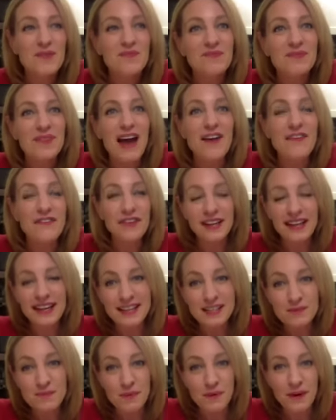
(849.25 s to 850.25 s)
I feel it's
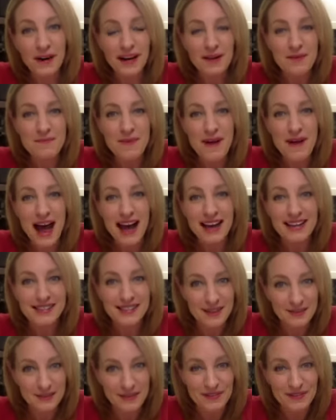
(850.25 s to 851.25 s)
bringing back
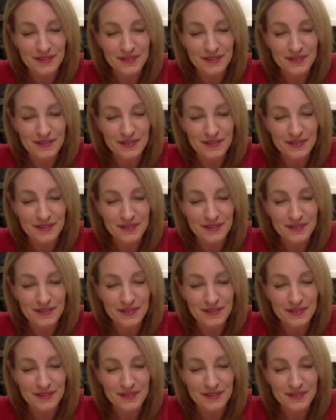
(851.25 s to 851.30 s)
some of